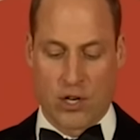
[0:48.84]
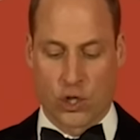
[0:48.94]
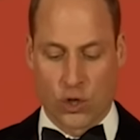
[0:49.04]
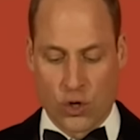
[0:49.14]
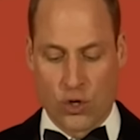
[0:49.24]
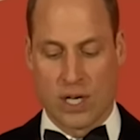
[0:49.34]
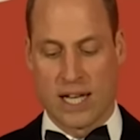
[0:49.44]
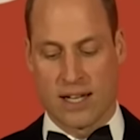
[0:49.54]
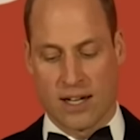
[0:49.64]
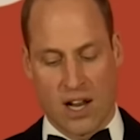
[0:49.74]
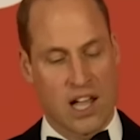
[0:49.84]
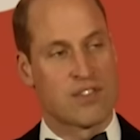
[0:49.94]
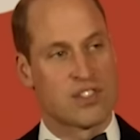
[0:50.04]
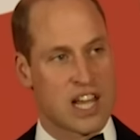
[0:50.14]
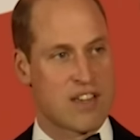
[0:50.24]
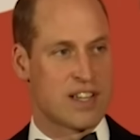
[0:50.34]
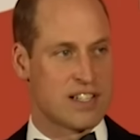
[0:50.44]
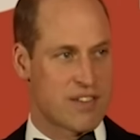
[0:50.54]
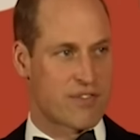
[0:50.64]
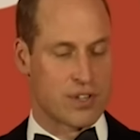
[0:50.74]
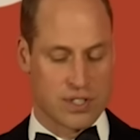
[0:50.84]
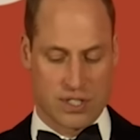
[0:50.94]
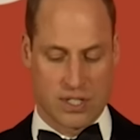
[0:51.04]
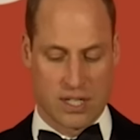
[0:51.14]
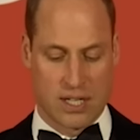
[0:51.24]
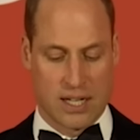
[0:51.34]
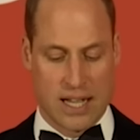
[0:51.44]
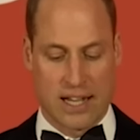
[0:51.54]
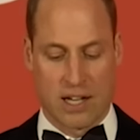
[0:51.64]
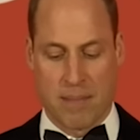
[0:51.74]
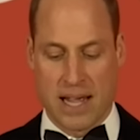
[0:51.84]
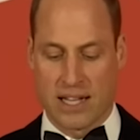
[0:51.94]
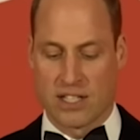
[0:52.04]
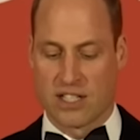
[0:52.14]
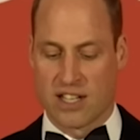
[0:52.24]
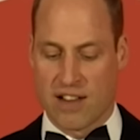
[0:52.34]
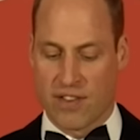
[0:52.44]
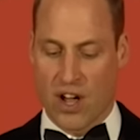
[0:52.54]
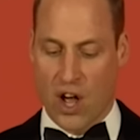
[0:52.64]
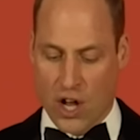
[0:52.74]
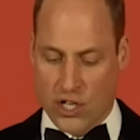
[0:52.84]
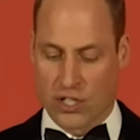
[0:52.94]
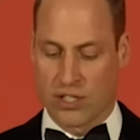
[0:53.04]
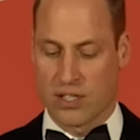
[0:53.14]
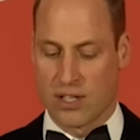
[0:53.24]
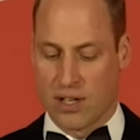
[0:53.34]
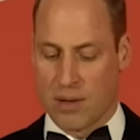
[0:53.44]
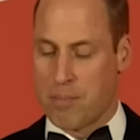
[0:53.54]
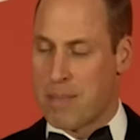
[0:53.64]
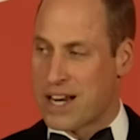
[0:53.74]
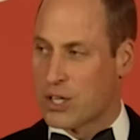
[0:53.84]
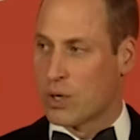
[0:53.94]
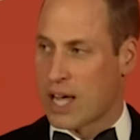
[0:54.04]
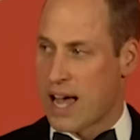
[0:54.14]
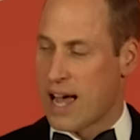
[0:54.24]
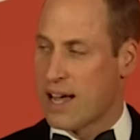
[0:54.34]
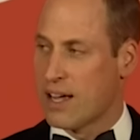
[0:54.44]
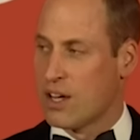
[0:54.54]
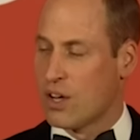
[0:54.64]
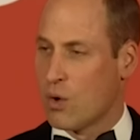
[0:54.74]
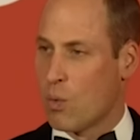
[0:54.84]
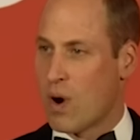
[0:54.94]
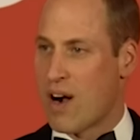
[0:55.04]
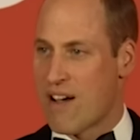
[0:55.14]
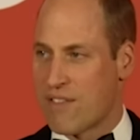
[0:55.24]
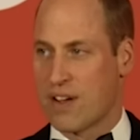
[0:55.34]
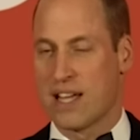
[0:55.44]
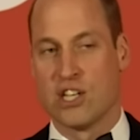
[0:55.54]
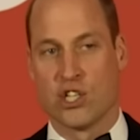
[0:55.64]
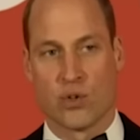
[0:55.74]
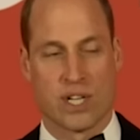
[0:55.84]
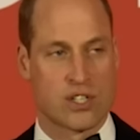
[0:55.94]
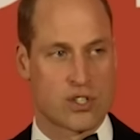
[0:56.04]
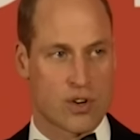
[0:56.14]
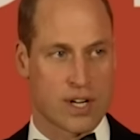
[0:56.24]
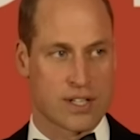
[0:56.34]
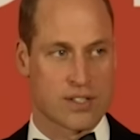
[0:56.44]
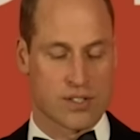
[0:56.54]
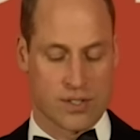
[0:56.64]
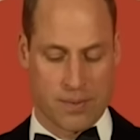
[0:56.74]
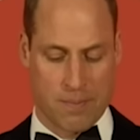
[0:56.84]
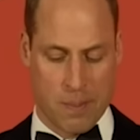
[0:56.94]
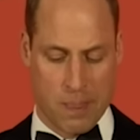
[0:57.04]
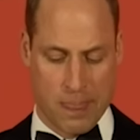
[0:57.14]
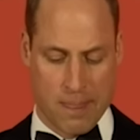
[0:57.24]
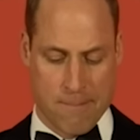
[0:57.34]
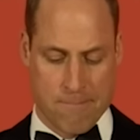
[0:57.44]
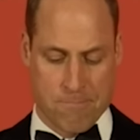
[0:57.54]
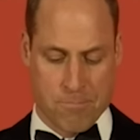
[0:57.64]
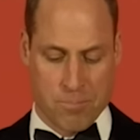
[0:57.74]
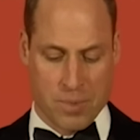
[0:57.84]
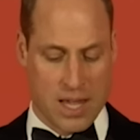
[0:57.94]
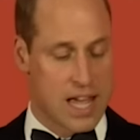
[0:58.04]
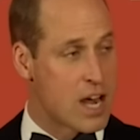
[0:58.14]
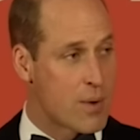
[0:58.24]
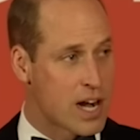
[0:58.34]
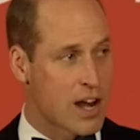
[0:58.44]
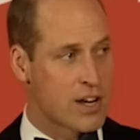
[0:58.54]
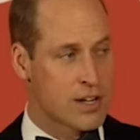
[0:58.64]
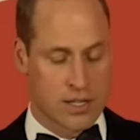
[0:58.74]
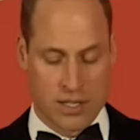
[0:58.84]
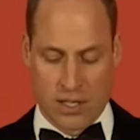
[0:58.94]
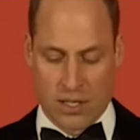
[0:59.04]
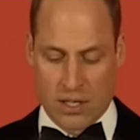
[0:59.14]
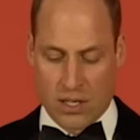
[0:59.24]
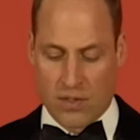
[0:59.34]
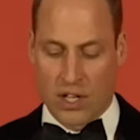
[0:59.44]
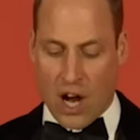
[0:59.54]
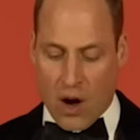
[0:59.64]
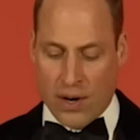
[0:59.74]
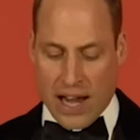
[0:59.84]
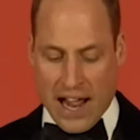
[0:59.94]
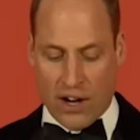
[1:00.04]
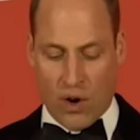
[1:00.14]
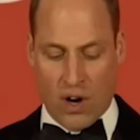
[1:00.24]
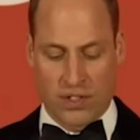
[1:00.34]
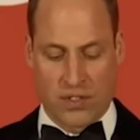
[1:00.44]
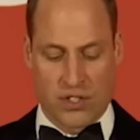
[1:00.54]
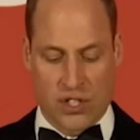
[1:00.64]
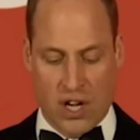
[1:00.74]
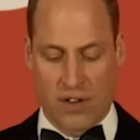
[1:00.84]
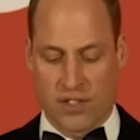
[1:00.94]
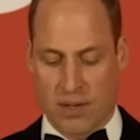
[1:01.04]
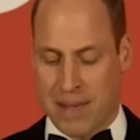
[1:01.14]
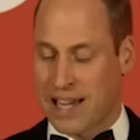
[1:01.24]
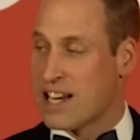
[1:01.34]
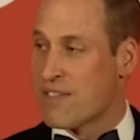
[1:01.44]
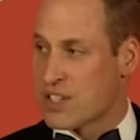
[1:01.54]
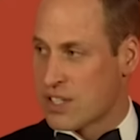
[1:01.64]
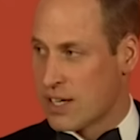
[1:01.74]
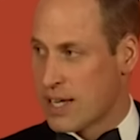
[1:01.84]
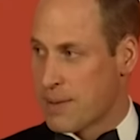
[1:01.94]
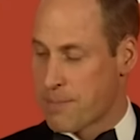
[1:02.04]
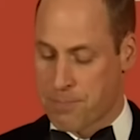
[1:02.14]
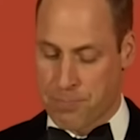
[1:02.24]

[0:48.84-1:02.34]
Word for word: and the truly life-saving difference it can make to deliver urgent medical care wherever injury strikes. Here in London, the current aircraft has served magnificently,